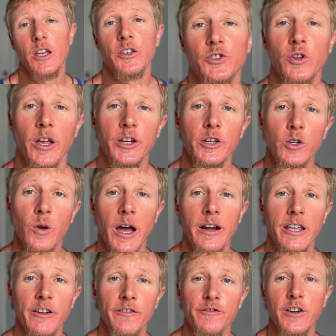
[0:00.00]
so I knew how
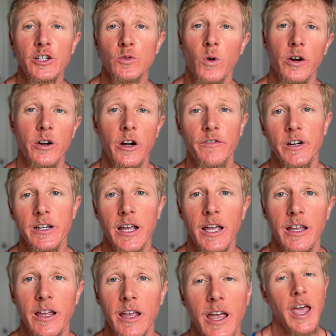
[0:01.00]
to get fresh water every
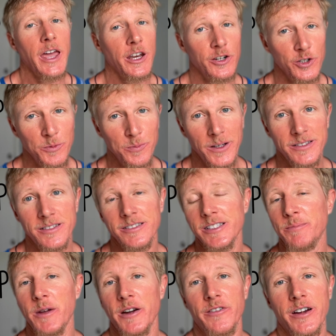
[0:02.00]
day and a new place to
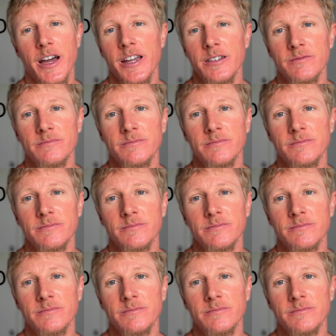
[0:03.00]
sleep every night.